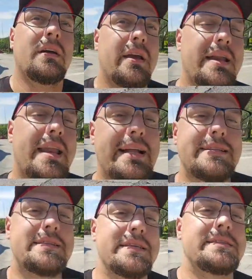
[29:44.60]
connected
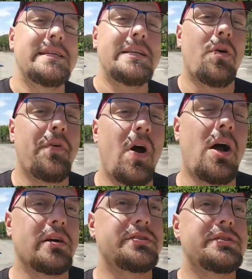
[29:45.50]
to the Senior
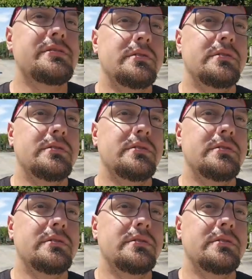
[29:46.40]
Frogs.